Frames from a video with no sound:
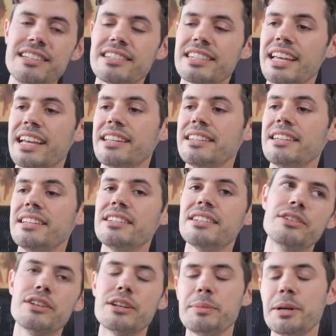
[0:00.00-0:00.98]
stand
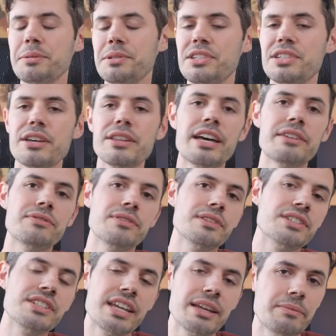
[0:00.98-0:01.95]
is you're going to be able to sell that for
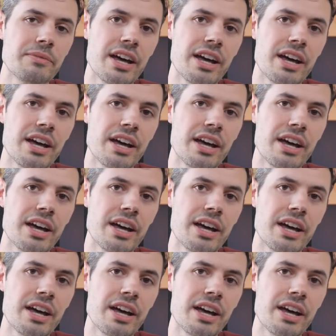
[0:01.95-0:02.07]
the same